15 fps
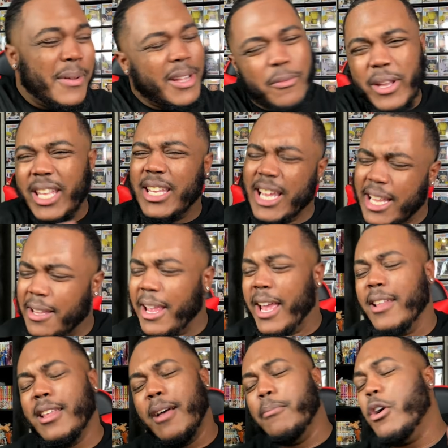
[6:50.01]
But we didn't
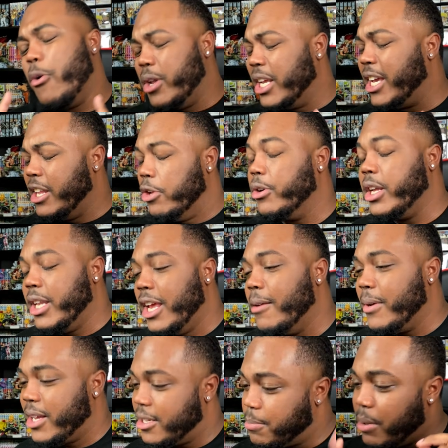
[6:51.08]
end up going to Kinokuniya
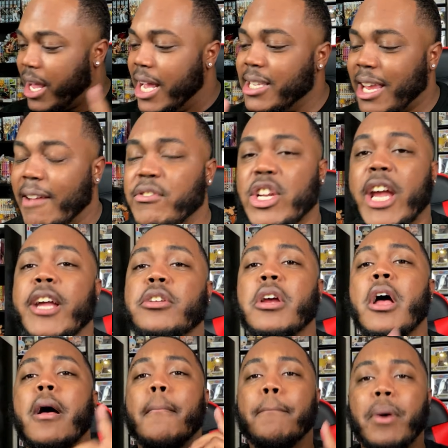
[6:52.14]
because plans have changed,
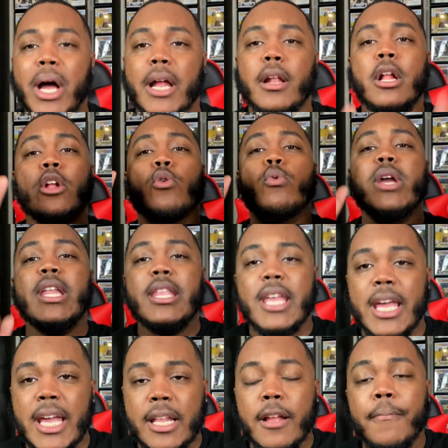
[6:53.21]
but we
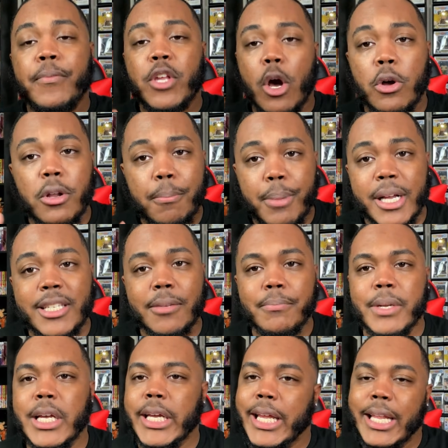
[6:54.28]
did go to Books A
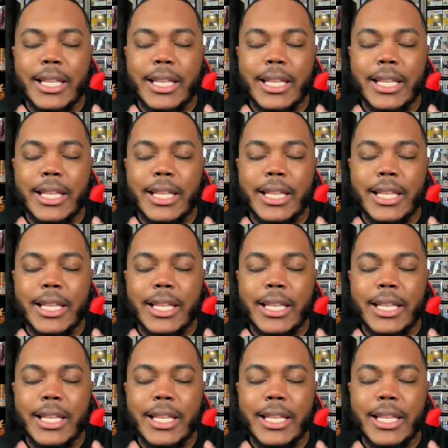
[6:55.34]
Million.